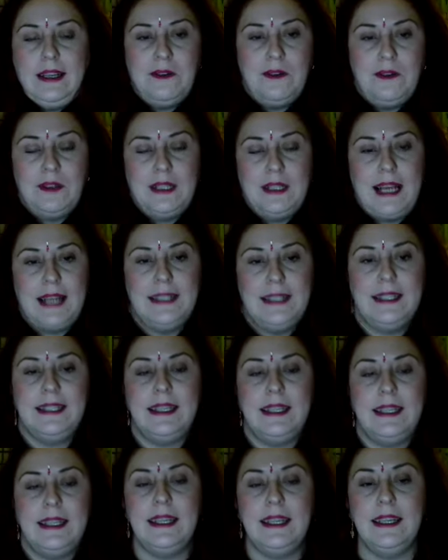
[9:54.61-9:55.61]
or
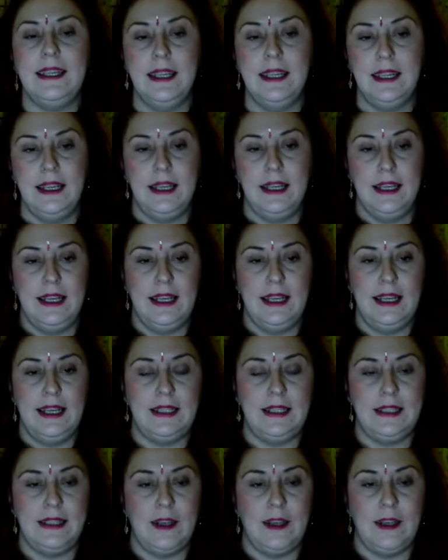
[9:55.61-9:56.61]
tensing
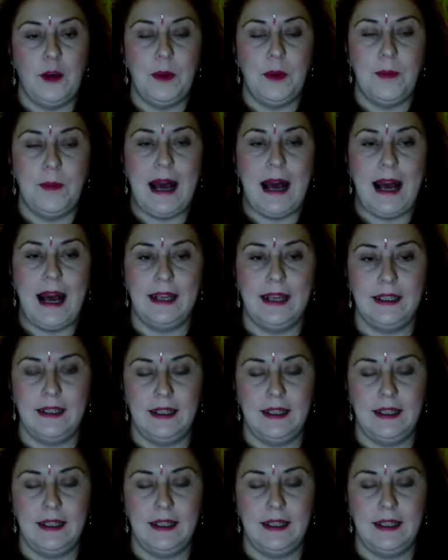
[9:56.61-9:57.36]
into the upper back.